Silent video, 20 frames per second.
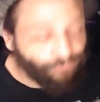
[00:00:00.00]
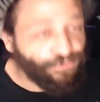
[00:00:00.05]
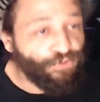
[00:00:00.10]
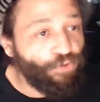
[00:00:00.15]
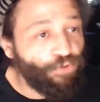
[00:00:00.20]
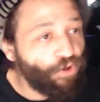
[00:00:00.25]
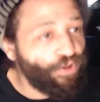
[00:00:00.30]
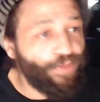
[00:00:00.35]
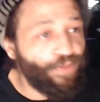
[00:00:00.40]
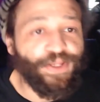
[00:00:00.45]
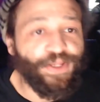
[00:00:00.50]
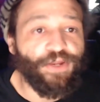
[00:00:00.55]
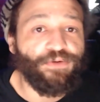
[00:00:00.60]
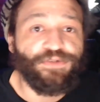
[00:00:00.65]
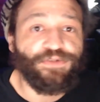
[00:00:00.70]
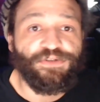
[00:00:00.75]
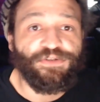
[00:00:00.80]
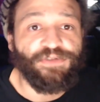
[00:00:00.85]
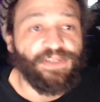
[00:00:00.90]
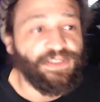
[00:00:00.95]
You all let me know
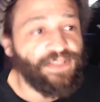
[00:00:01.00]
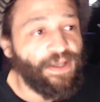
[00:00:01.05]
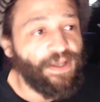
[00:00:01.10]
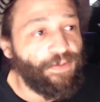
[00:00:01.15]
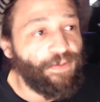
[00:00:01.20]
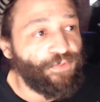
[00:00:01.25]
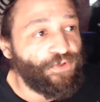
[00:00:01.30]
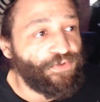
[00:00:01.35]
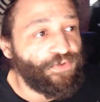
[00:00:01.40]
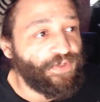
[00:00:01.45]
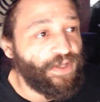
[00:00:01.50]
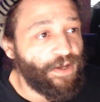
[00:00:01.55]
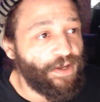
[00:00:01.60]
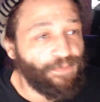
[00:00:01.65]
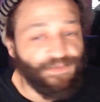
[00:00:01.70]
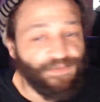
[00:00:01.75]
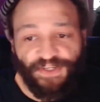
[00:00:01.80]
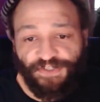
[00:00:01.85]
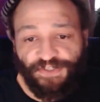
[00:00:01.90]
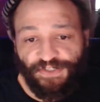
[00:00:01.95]
what you think down below in the
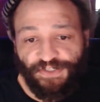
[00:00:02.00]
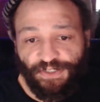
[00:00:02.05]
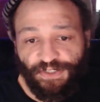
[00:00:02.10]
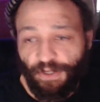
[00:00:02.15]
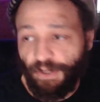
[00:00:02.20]
comment section.